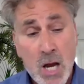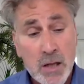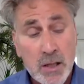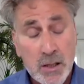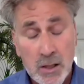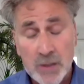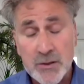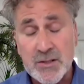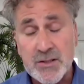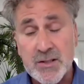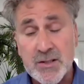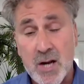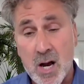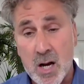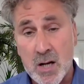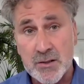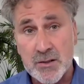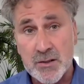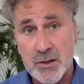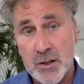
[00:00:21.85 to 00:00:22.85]
Can I just
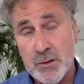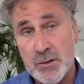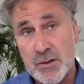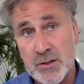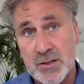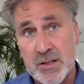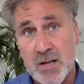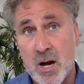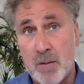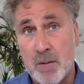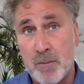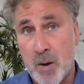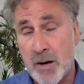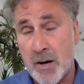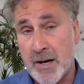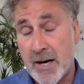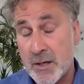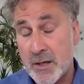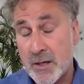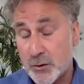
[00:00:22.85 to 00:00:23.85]
ask you to start
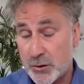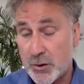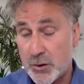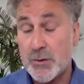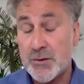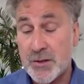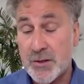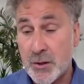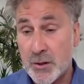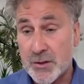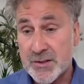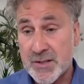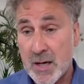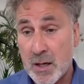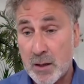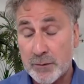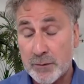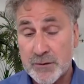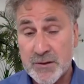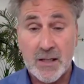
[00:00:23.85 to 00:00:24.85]
by introducing
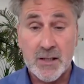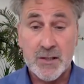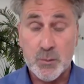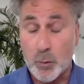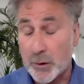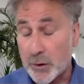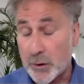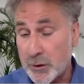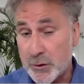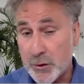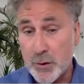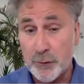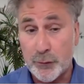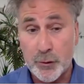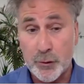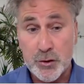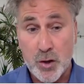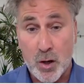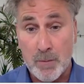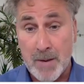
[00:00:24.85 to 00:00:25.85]
yourself? Tell us what you do
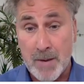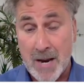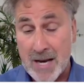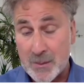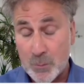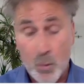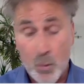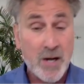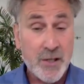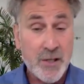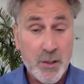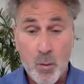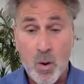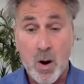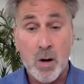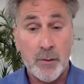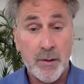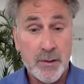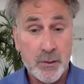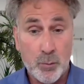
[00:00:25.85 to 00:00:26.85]
for a job and where you
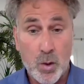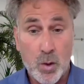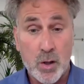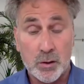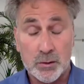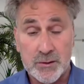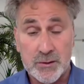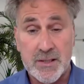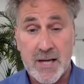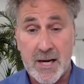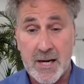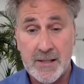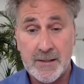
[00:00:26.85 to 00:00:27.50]
are in the world today.